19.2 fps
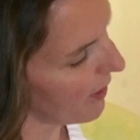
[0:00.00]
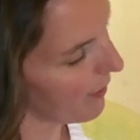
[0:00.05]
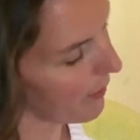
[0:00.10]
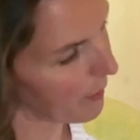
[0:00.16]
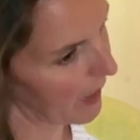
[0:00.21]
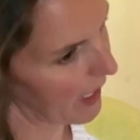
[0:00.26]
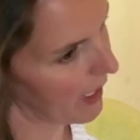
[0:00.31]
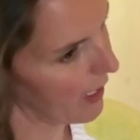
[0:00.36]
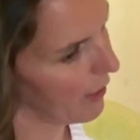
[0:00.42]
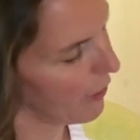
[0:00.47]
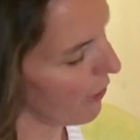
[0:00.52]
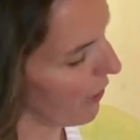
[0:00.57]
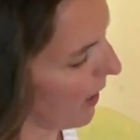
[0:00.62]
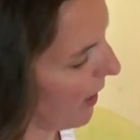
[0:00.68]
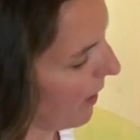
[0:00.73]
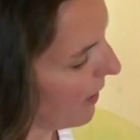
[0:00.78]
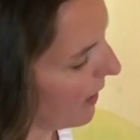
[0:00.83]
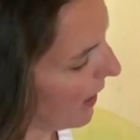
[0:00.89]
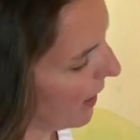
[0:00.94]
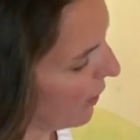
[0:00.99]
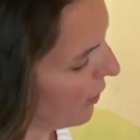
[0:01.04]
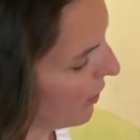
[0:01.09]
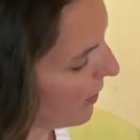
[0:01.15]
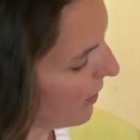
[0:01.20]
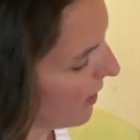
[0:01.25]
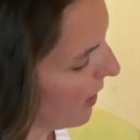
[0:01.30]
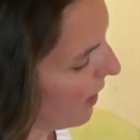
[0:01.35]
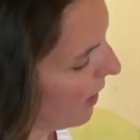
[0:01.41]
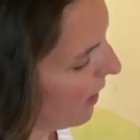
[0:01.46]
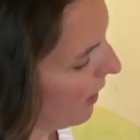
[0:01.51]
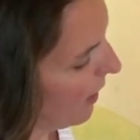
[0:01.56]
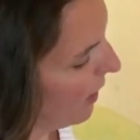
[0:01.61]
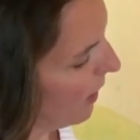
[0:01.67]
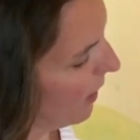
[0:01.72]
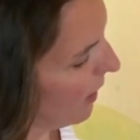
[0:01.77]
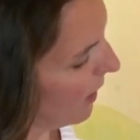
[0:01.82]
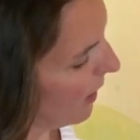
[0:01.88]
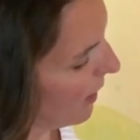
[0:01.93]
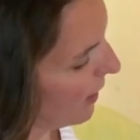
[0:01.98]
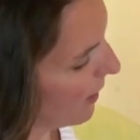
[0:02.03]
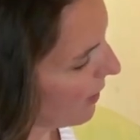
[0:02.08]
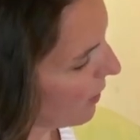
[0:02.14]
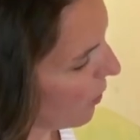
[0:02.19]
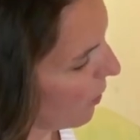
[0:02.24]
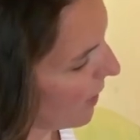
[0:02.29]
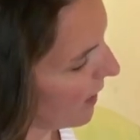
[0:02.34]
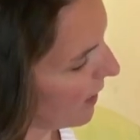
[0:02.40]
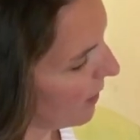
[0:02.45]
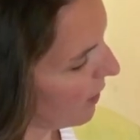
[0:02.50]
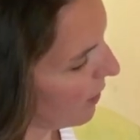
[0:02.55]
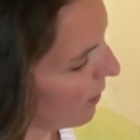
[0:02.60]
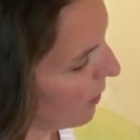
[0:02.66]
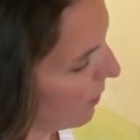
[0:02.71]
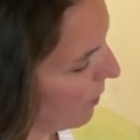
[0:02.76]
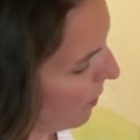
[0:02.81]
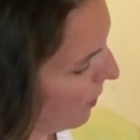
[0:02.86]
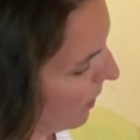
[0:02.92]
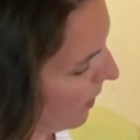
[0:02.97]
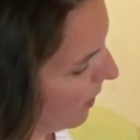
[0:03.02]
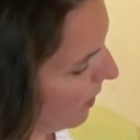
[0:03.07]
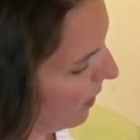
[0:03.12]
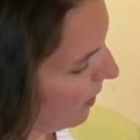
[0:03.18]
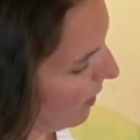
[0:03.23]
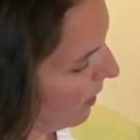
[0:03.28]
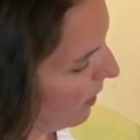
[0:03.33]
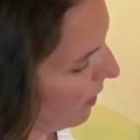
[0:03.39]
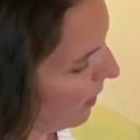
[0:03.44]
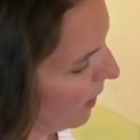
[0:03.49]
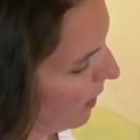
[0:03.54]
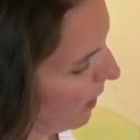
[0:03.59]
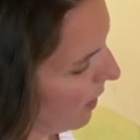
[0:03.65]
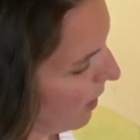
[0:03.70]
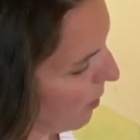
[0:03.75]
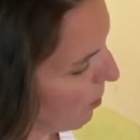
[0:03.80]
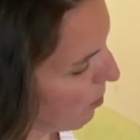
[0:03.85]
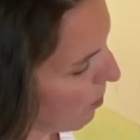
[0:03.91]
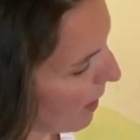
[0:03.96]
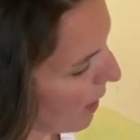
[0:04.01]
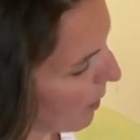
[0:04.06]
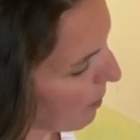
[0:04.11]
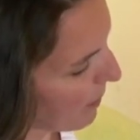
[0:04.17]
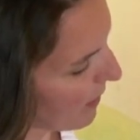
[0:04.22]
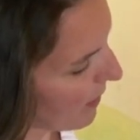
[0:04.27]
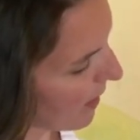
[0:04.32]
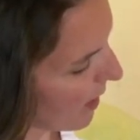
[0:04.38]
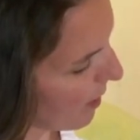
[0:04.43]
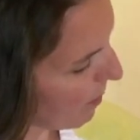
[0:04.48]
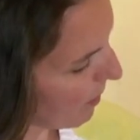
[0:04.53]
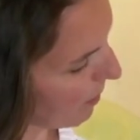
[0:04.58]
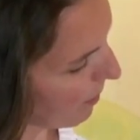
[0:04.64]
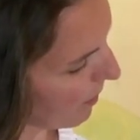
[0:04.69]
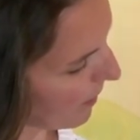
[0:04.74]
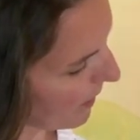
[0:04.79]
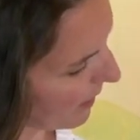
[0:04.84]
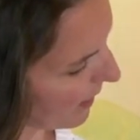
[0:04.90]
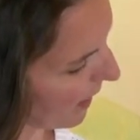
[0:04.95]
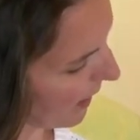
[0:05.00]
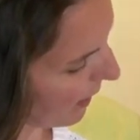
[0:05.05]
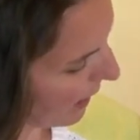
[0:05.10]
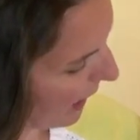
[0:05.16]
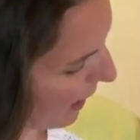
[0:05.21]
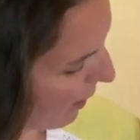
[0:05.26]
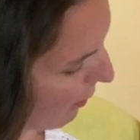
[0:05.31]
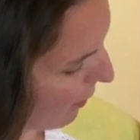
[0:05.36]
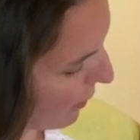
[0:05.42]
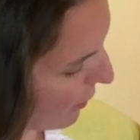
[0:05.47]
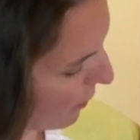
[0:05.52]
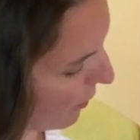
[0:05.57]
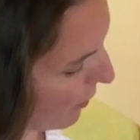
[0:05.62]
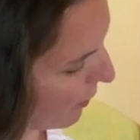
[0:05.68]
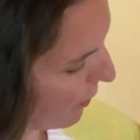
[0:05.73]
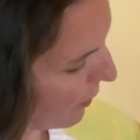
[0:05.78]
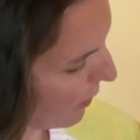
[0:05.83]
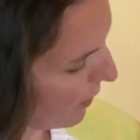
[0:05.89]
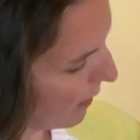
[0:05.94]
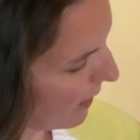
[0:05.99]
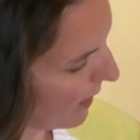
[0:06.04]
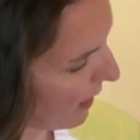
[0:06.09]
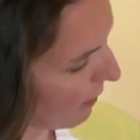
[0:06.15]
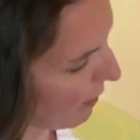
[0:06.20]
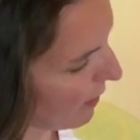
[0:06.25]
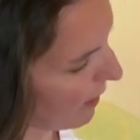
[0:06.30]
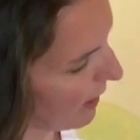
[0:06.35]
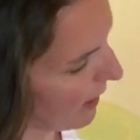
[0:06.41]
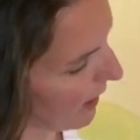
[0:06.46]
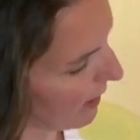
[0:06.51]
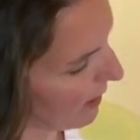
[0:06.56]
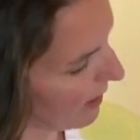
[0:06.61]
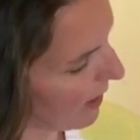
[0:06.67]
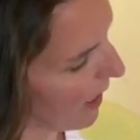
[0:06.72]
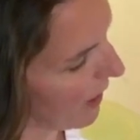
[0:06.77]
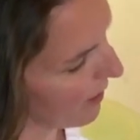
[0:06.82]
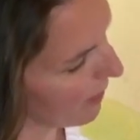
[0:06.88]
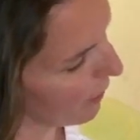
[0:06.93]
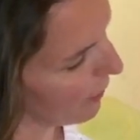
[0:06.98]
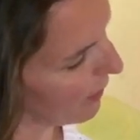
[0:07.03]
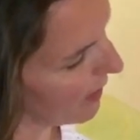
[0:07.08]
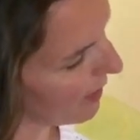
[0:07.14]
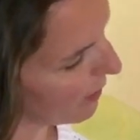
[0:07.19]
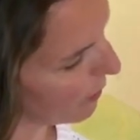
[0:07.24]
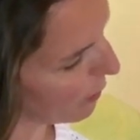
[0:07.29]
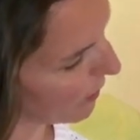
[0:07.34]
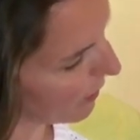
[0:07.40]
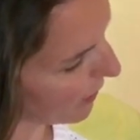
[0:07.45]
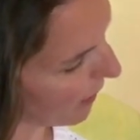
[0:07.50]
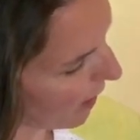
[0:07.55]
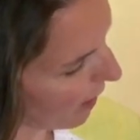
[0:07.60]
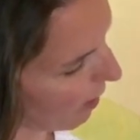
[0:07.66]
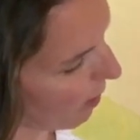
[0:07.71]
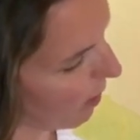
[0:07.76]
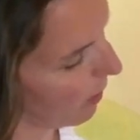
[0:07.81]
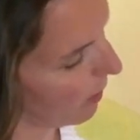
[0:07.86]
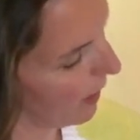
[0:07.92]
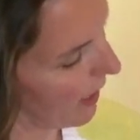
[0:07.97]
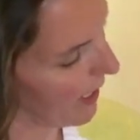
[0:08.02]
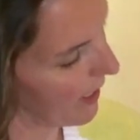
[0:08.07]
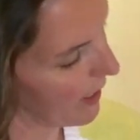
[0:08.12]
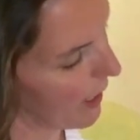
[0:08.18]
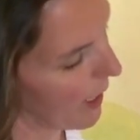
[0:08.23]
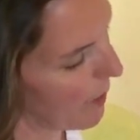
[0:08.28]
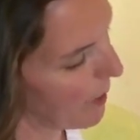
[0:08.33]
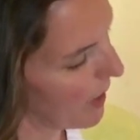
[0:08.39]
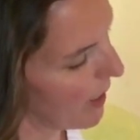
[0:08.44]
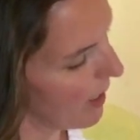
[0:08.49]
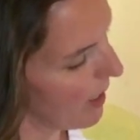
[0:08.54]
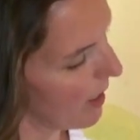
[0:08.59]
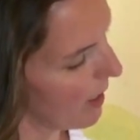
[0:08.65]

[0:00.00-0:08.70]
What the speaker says: of the page are, kind of the edges, it's going to bump some set of characters down to the next line. So these will not all line up.